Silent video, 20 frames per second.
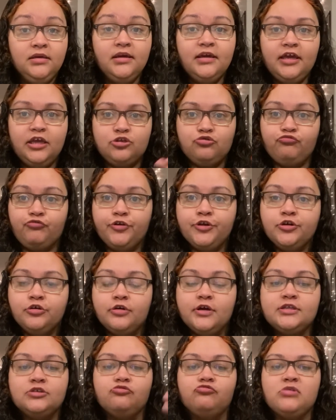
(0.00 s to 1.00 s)
It's real.
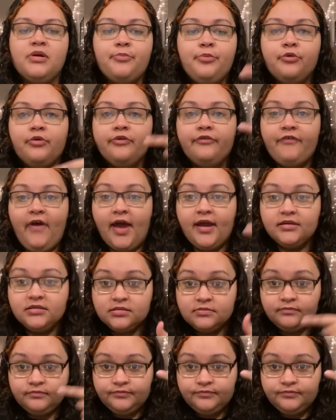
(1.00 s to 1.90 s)
It's a ripple effect.